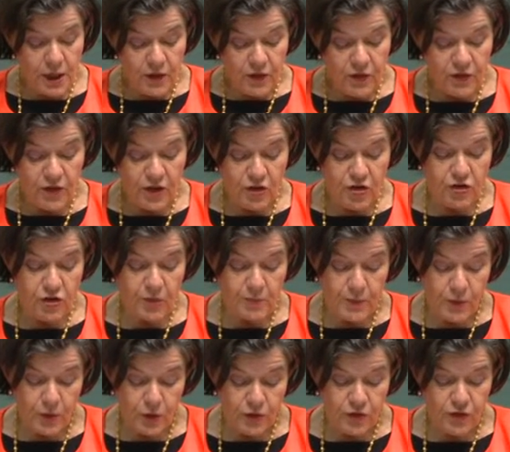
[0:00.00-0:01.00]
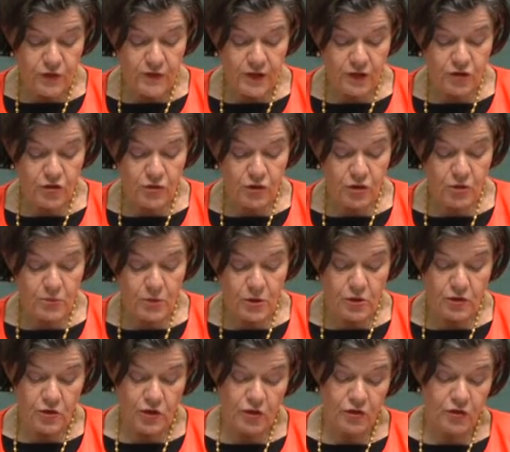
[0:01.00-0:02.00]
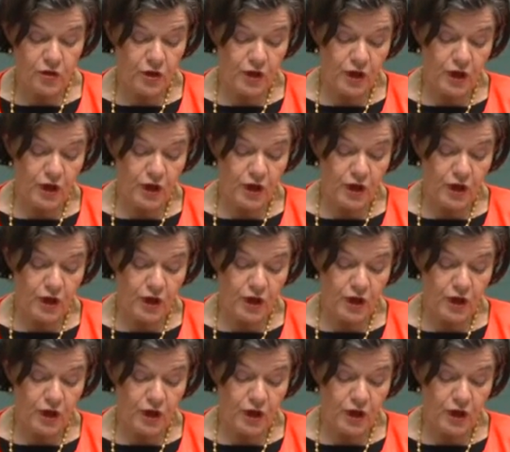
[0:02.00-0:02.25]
The centre supports the veteran communities not